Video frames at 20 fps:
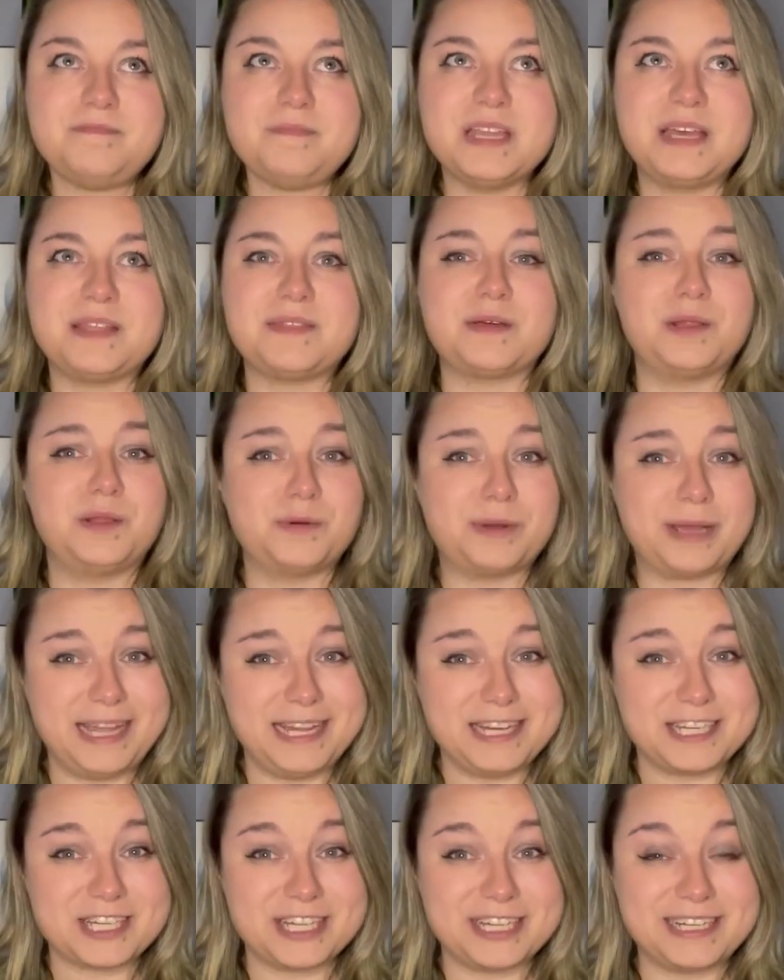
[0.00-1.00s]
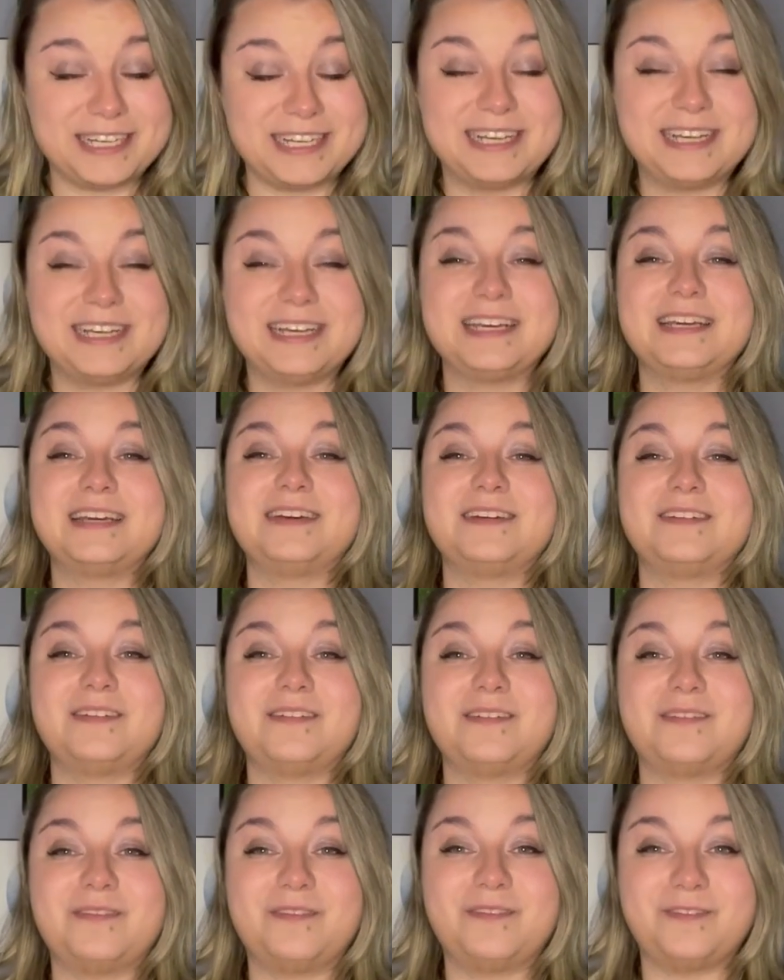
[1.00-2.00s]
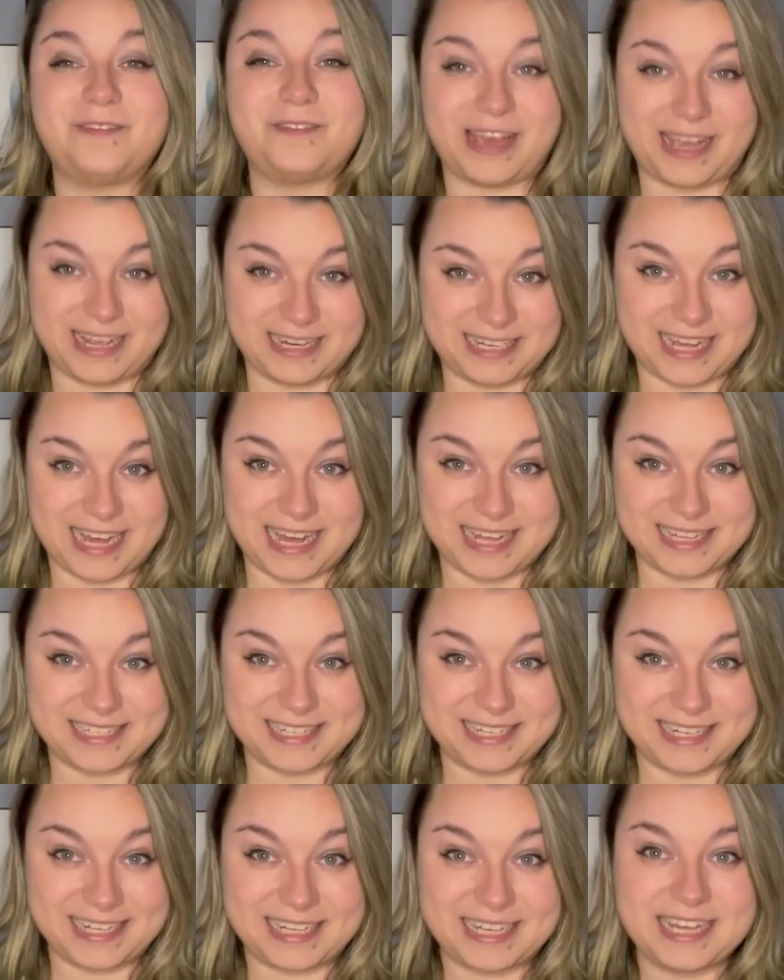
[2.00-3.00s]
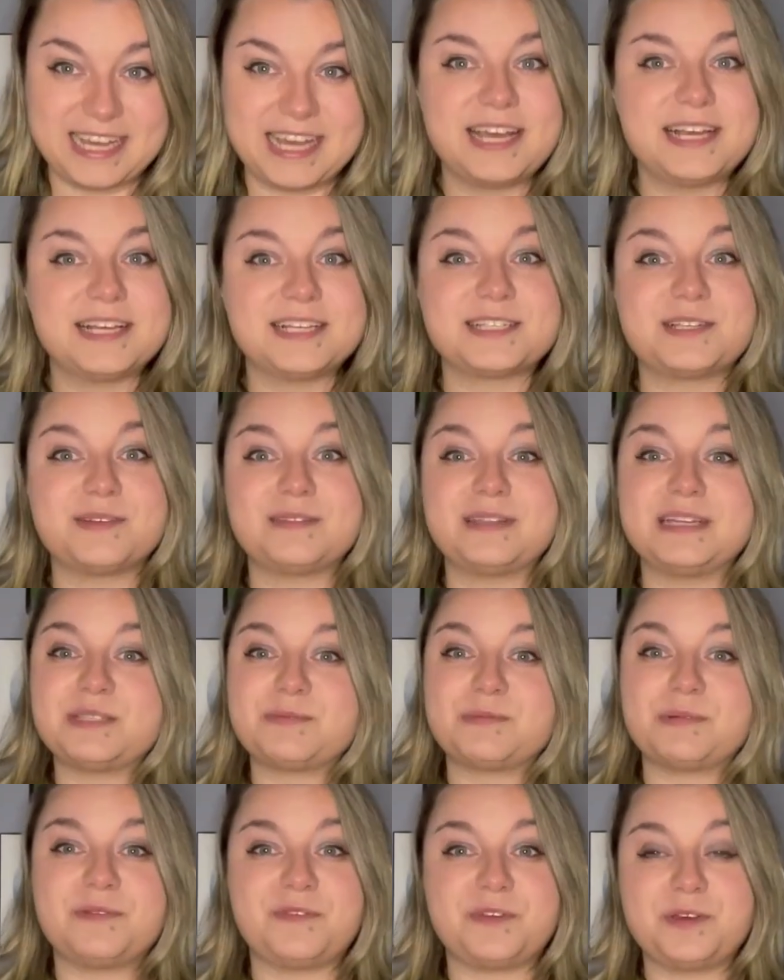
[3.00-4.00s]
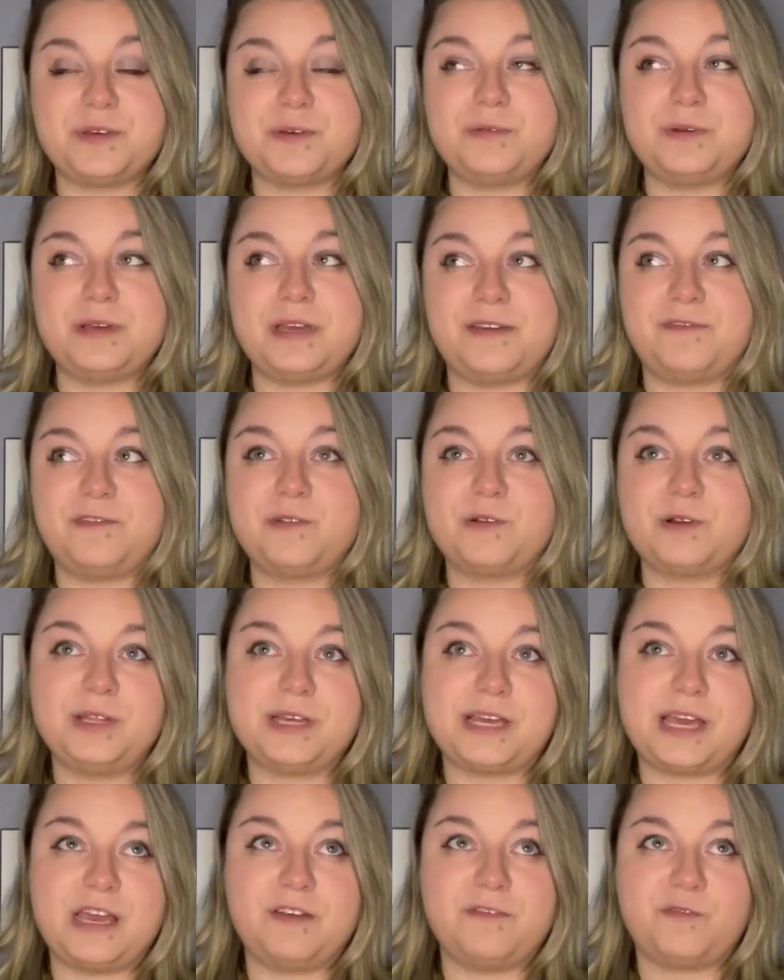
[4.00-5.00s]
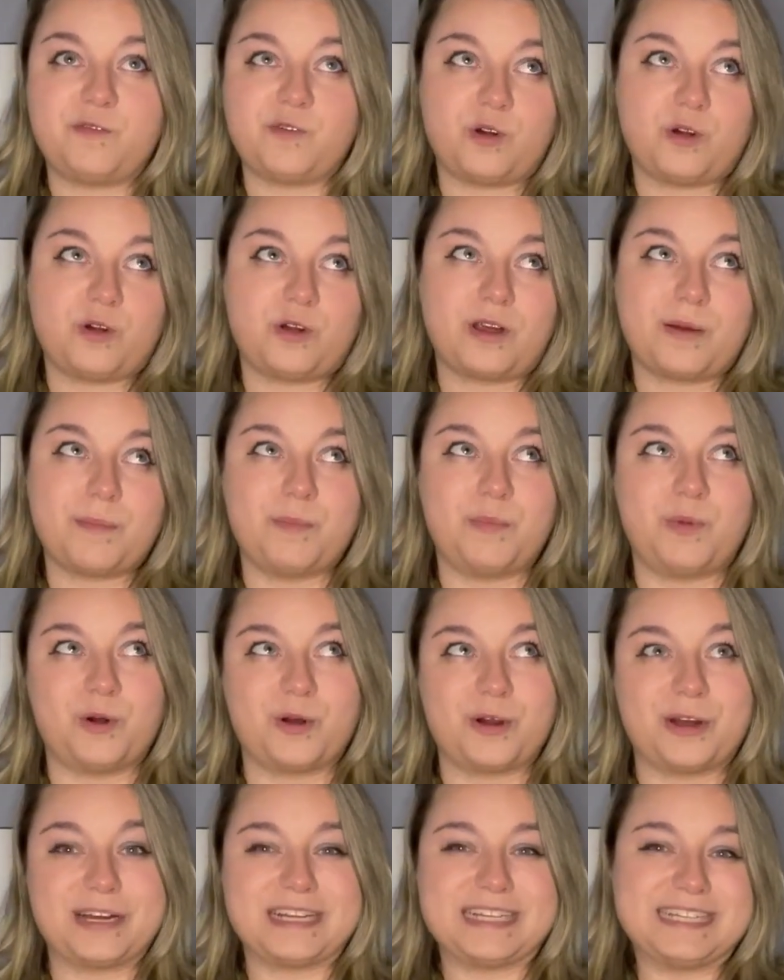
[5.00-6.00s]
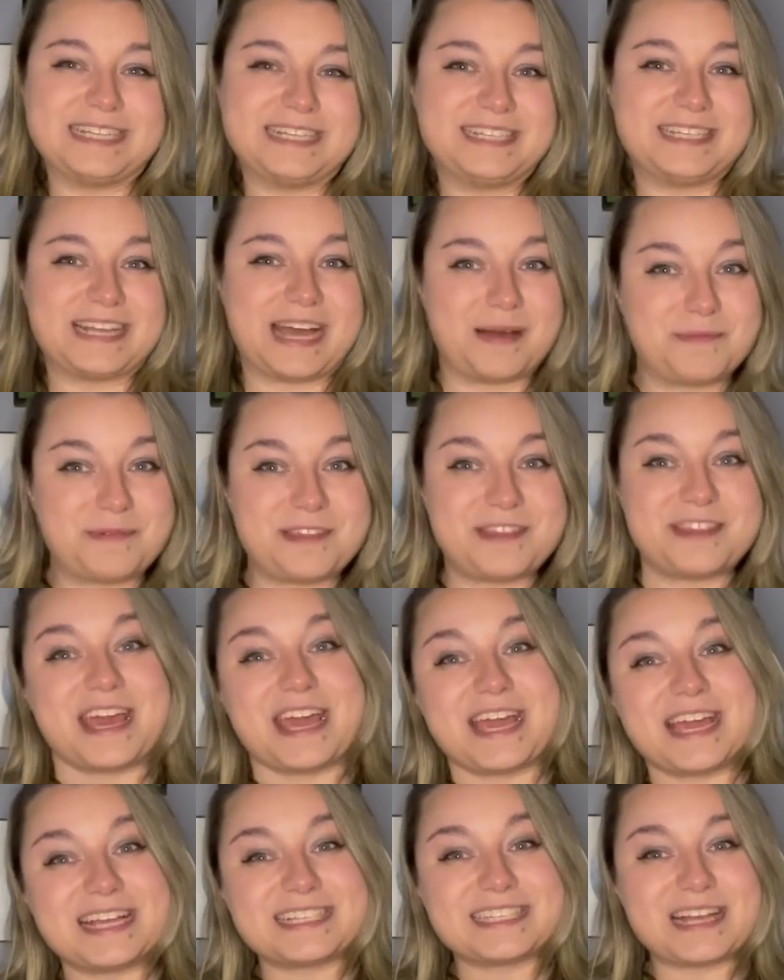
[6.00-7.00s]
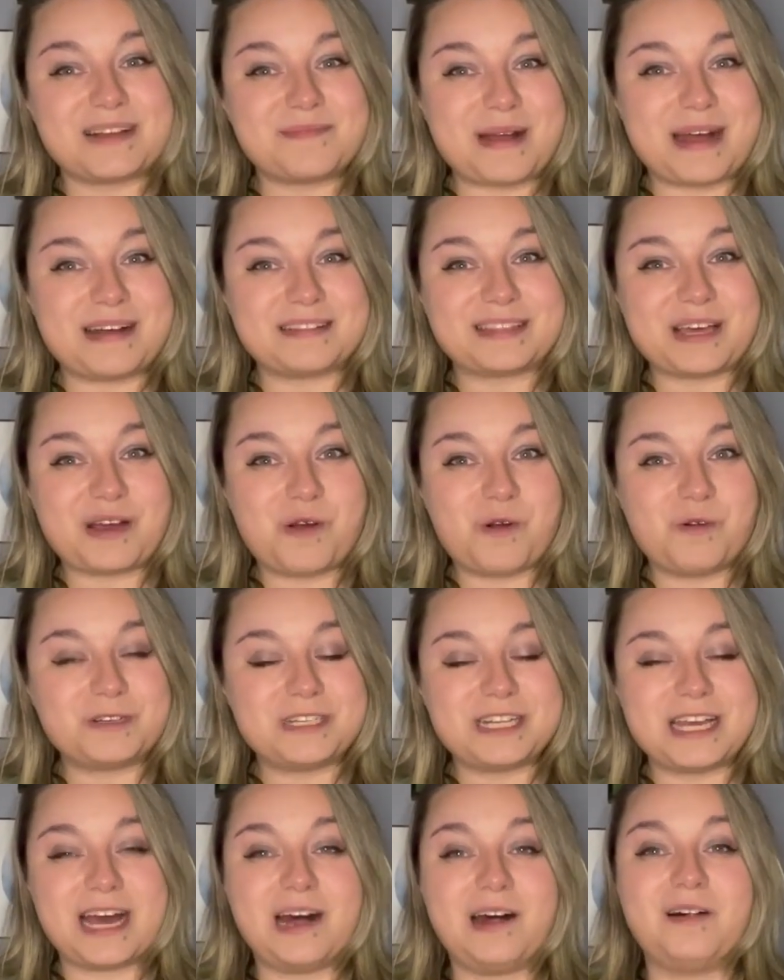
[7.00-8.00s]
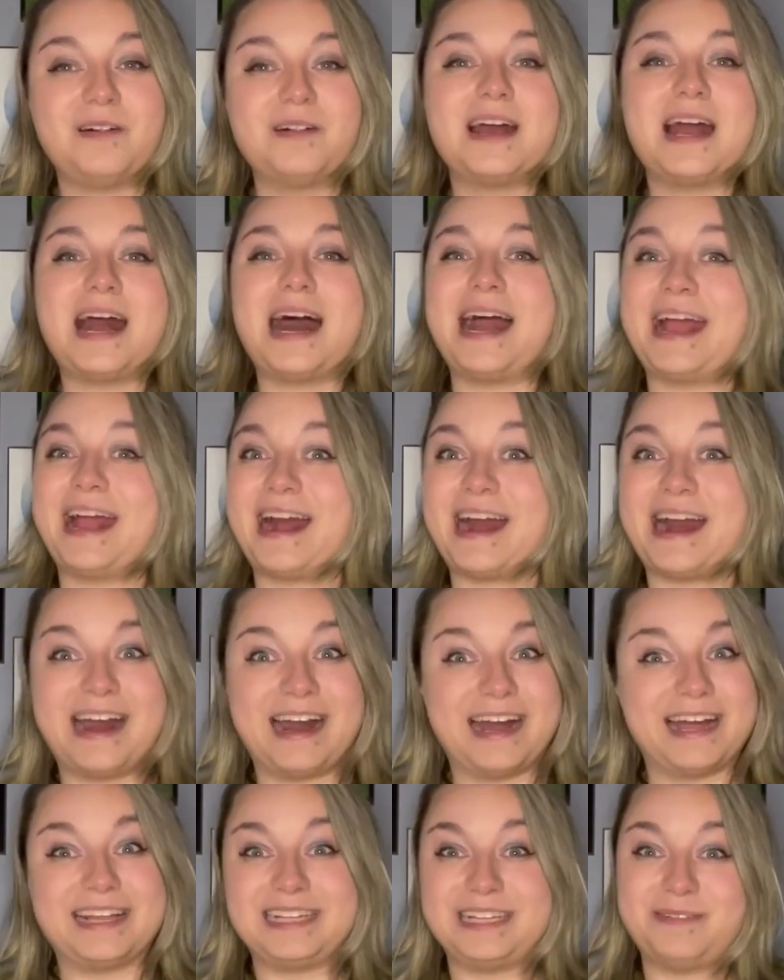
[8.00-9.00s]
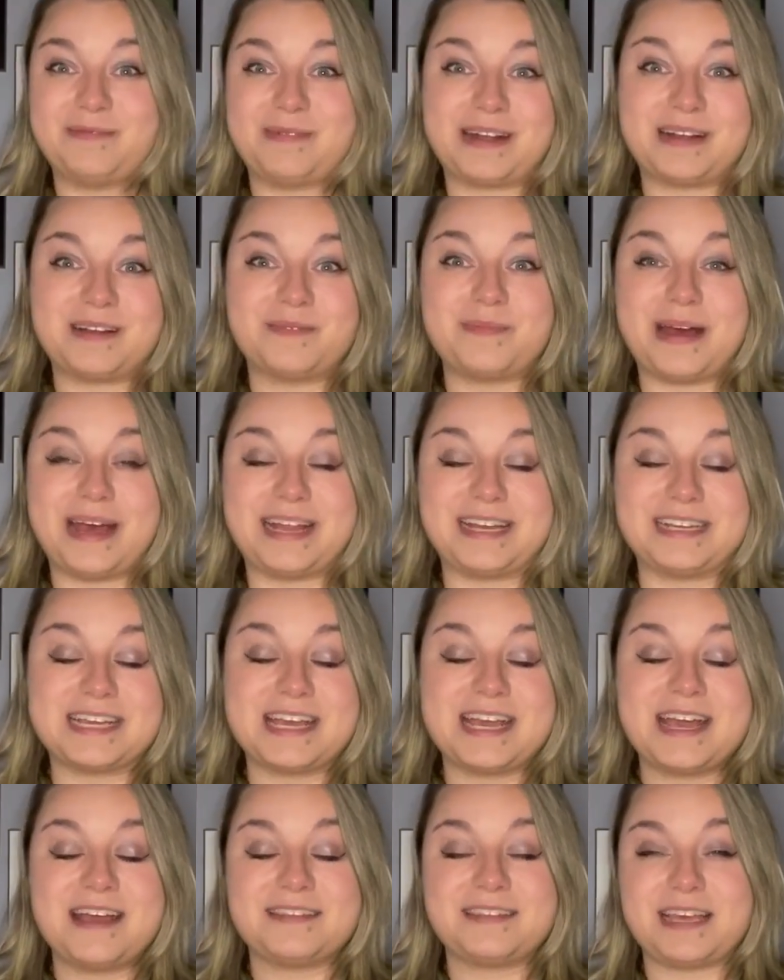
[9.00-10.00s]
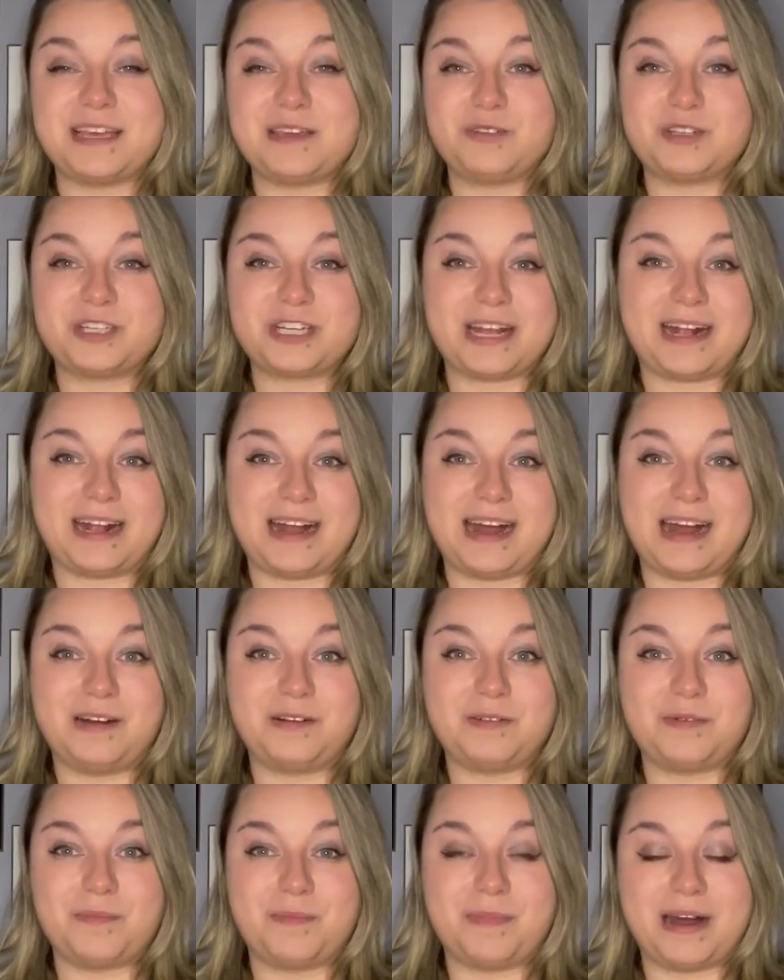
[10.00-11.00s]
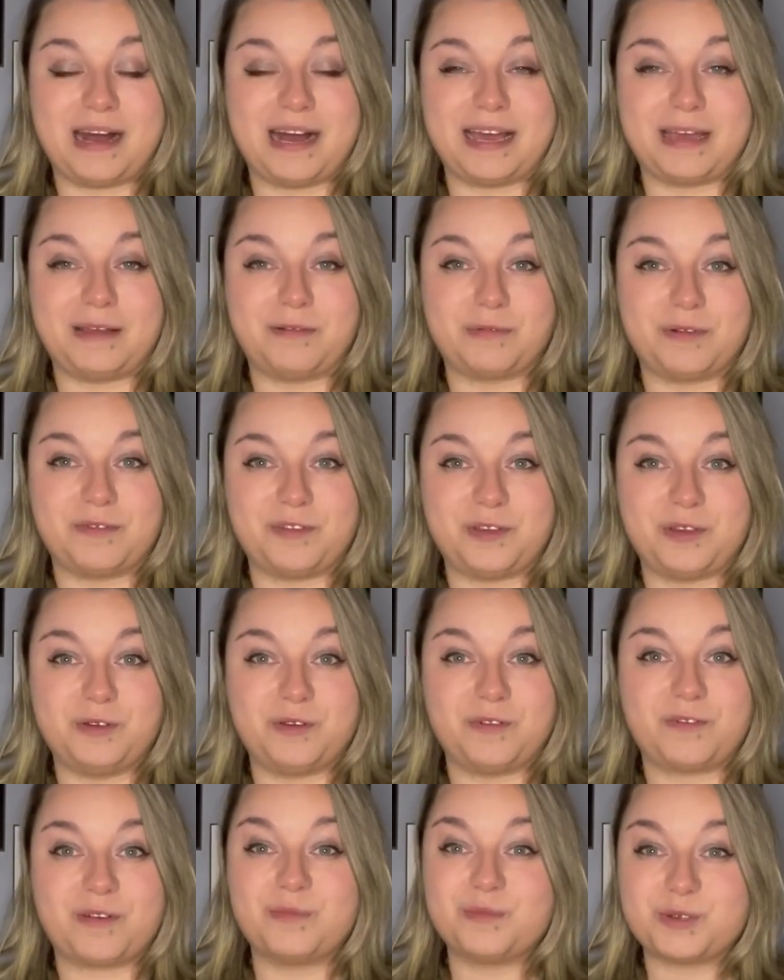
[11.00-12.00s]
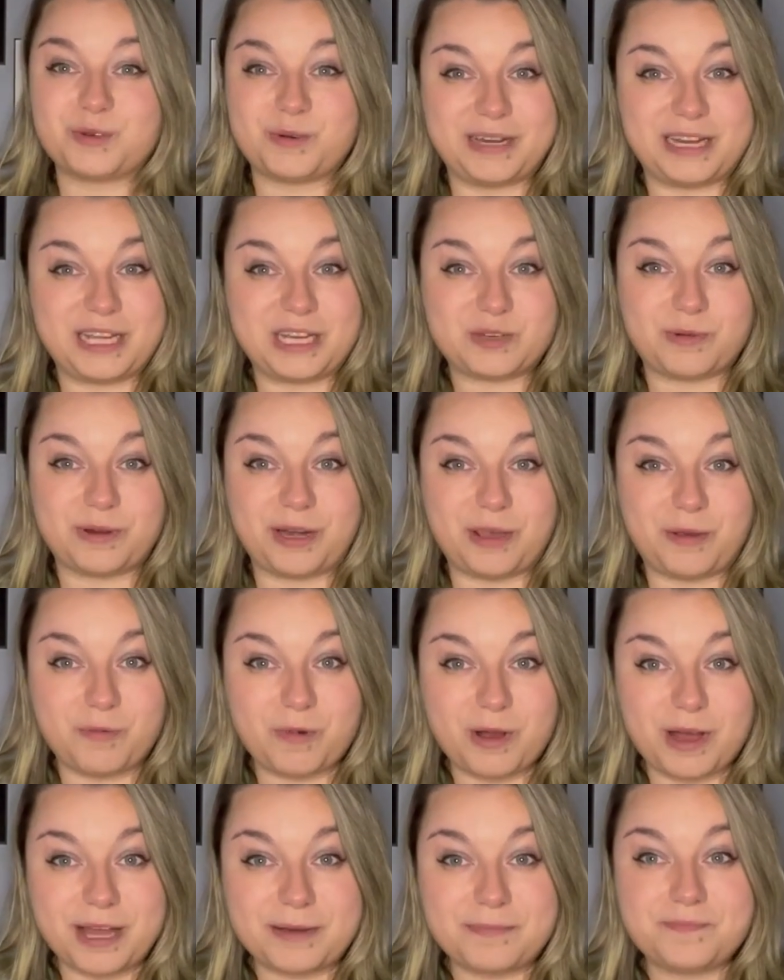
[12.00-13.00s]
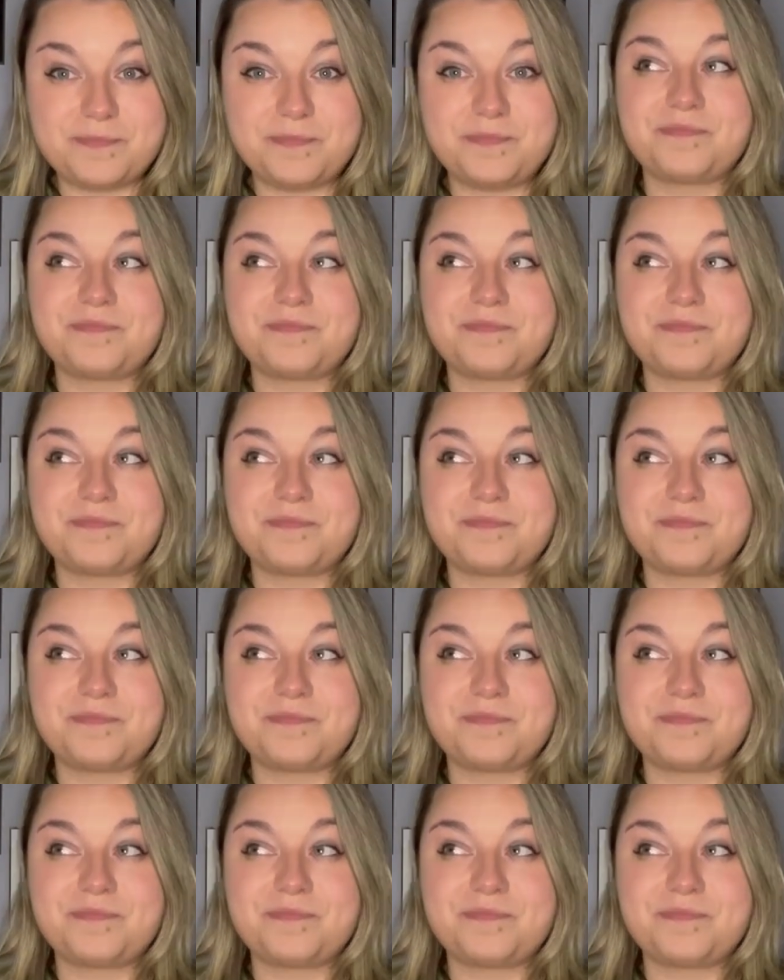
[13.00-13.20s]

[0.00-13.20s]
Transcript: The location, fantastic. So this review, if you are looking for more in-depth things about the hotel, I highly recommend that you check out my review from 2021.